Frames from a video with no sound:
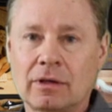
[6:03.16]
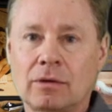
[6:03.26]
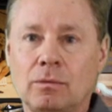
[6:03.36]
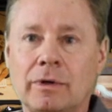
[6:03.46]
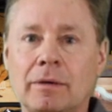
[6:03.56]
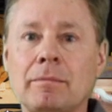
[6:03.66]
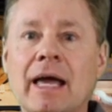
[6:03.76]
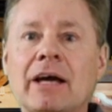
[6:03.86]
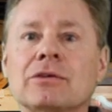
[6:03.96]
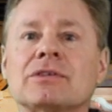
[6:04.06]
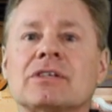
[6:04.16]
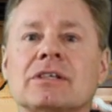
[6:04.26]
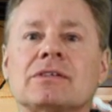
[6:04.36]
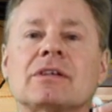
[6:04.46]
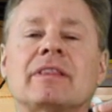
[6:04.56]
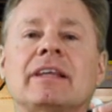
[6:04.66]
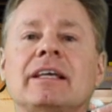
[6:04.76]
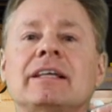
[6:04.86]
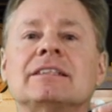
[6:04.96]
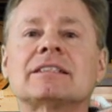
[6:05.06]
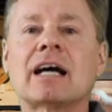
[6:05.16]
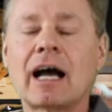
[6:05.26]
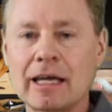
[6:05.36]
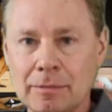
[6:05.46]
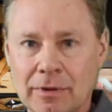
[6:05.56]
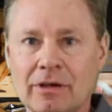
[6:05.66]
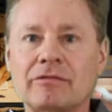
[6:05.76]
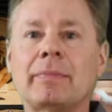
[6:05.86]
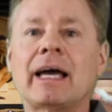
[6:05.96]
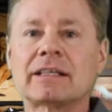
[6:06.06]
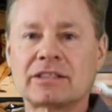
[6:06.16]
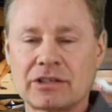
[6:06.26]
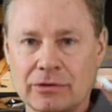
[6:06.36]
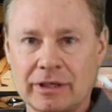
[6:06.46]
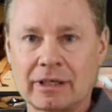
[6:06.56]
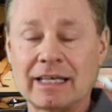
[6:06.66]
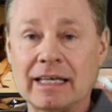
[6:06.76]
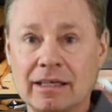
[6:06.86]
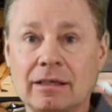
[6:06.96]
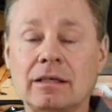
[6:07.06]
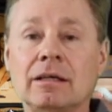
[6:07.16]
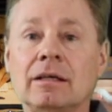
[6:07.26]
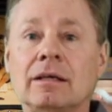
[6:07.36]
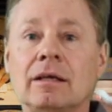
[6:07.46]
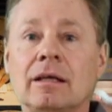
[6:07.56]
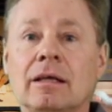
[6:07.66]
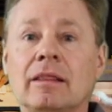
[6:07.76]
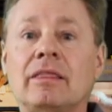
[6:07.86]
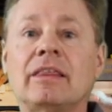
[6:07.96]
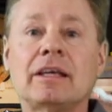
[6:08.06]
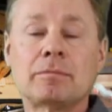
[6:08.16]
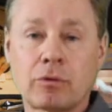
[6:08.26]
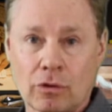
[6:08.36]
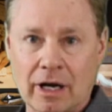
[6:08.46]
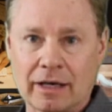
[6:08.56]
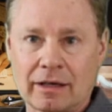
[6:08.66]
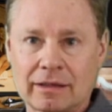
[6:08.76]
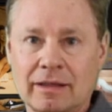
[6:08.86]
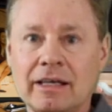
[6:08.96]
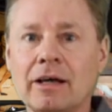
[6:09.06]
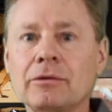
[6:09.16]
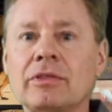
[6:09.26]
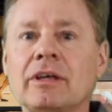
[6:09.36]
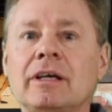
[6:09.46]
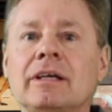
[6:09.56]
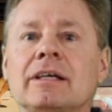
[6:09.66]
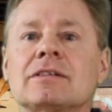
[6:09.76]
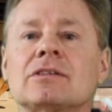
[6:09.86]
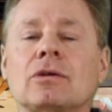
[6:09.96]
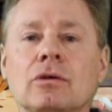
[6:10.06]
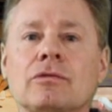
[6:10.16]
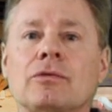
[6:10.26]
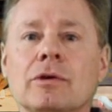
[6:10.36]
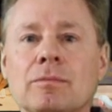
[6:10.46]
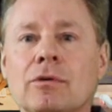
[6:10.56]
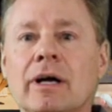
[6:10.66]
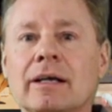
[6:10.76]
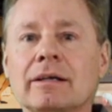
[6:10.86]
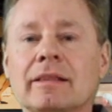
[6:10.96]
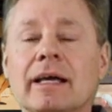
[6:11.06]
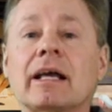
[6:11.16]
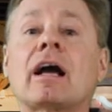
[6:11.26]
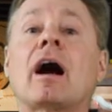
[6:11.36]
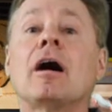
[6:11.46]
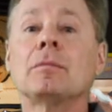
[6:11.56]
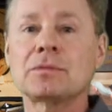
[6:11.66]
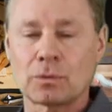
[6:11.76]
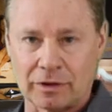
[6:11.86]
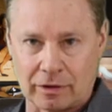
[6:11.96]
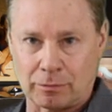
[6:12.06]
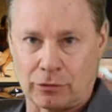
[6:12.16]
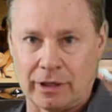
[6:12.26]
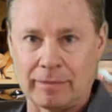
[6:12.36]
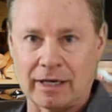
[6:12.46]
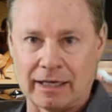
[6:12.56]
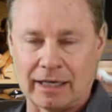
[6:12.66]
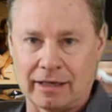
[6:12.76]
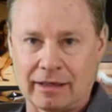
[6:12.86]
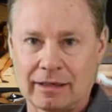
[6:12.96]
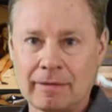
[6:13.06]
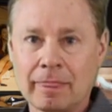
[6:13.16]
What matters is the type of bacteria in the product. The other thing is to look for a product that comes with a prebiotic.